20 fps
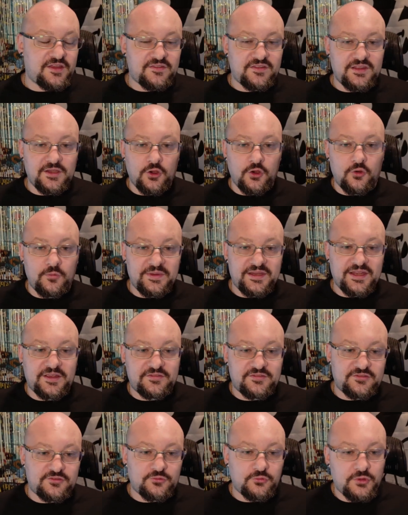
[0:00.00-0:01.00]
the OBS
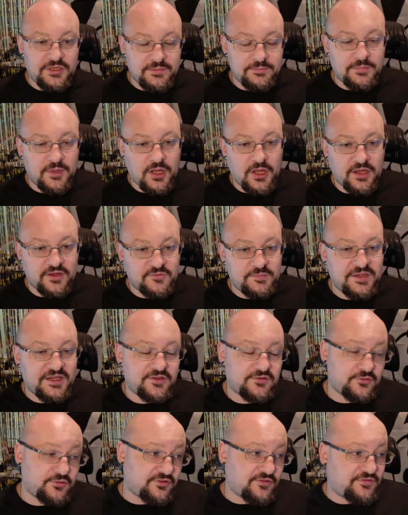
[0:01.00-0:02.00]
stream box,
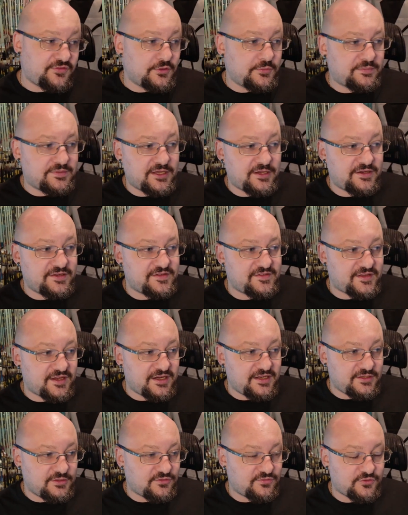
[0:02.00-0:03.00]
because there's a few plugins that I
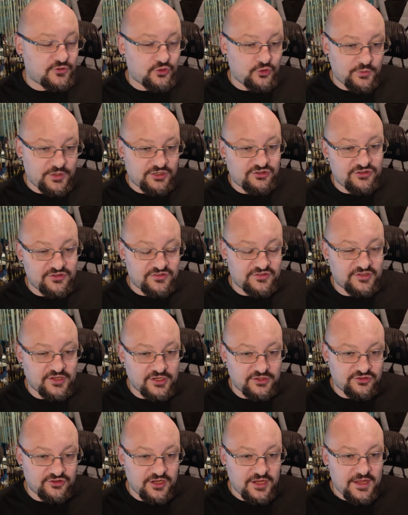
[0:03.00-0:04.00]
use for Twitch and
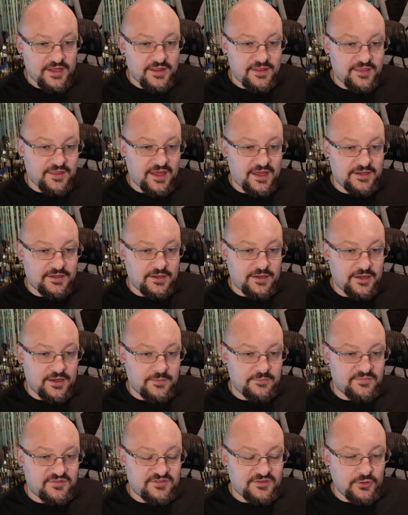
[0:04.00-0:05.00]
such that
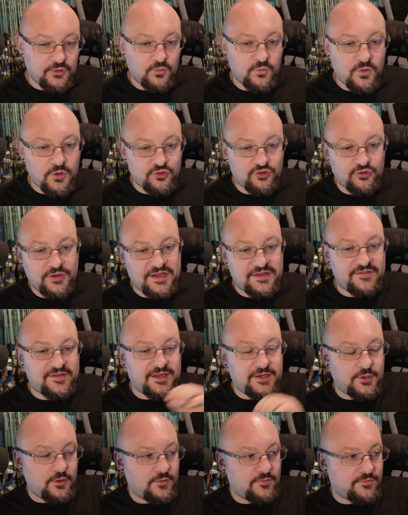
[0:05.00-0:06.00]
still won't
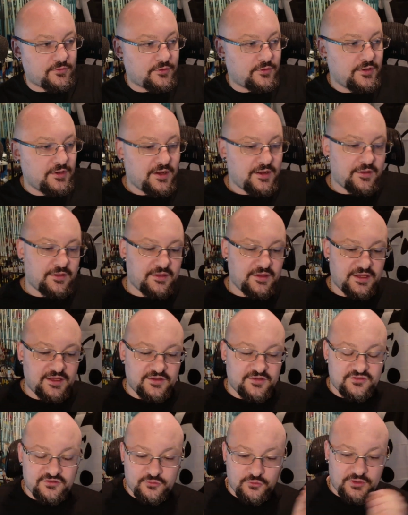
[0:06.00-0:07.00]
translate over. The
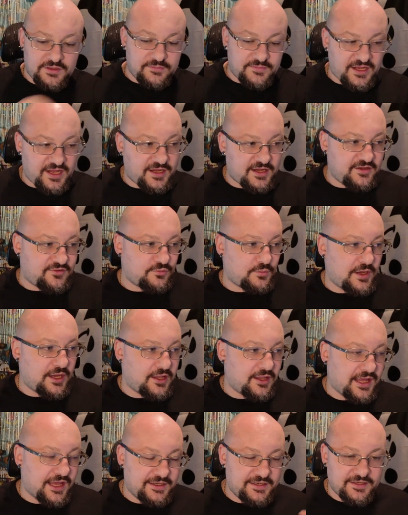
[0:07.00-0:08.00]
Stream Deck as
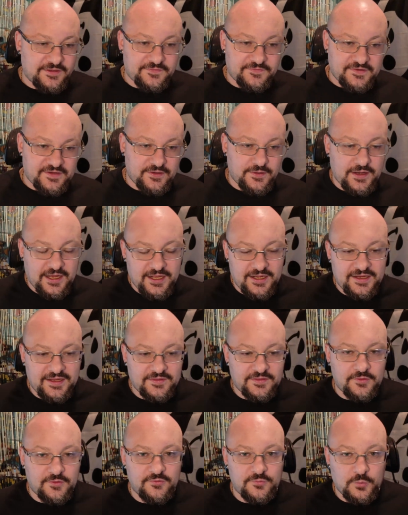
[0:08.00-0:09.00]
well, I need to figure out how to
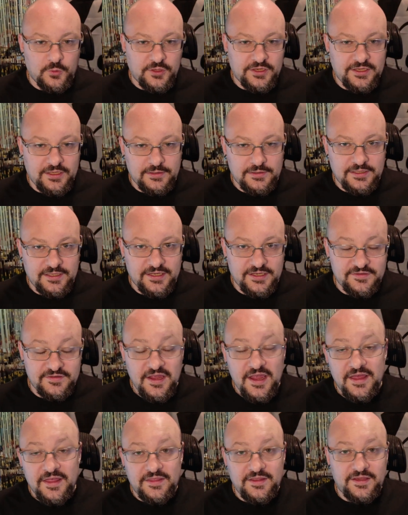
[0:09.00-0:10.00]
get those working on Linux.
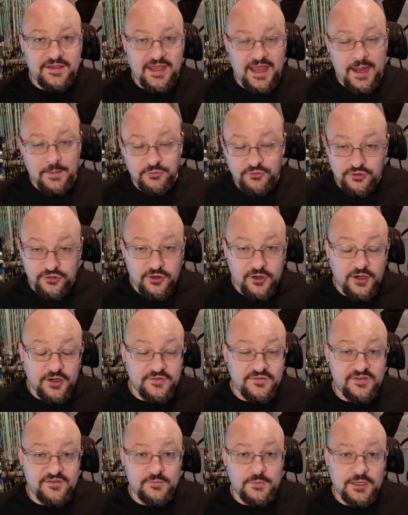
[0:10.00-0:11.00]
The capture
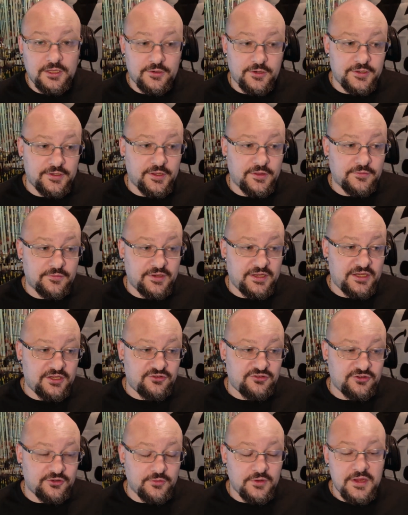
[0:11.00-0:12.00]
cards as well are another issue.